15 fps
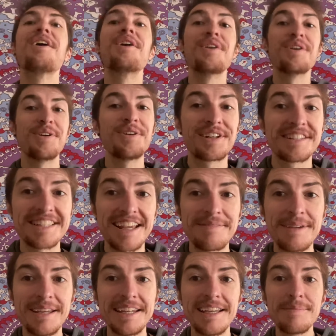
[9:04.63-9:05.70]
you can send me
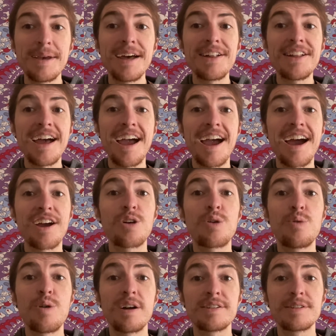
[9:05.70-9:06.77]
an email at
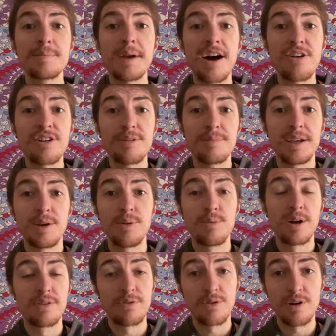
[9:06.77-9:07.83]
quantum alchemy
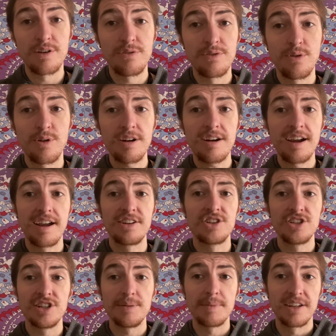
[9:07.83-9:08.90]
one forty-four at
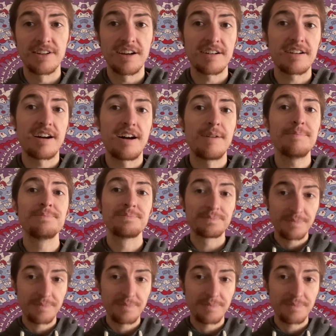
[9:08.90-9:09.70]
gmail dot com.